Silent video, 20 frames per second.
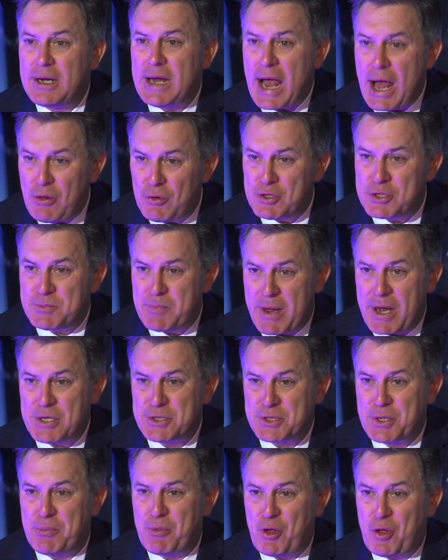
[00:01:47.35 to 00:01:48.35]
college
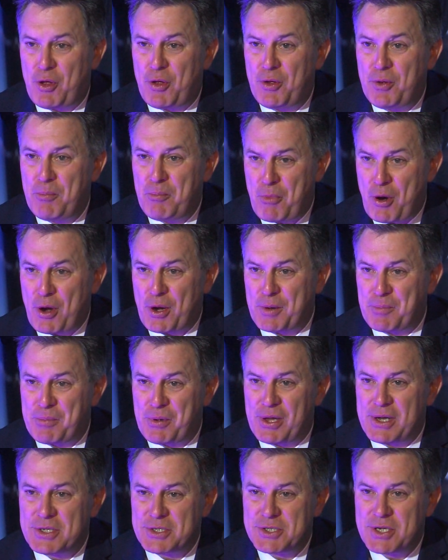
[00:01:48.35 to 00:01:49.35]
basketball
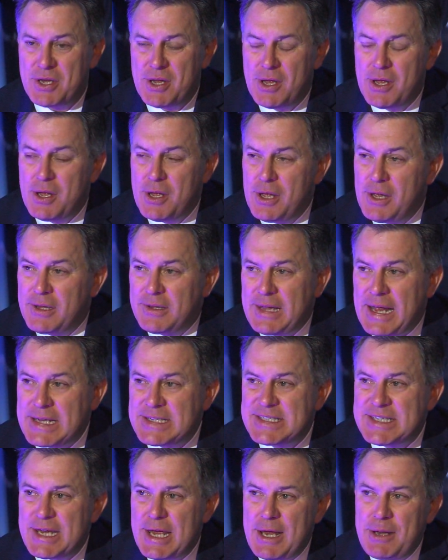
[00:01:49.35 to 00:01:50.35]
marketplace.
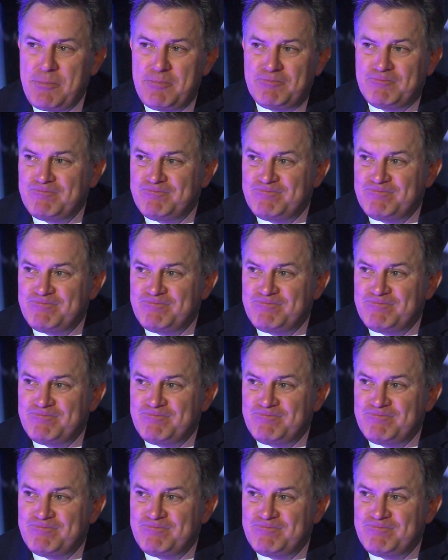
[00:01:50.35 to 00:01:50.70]
That said,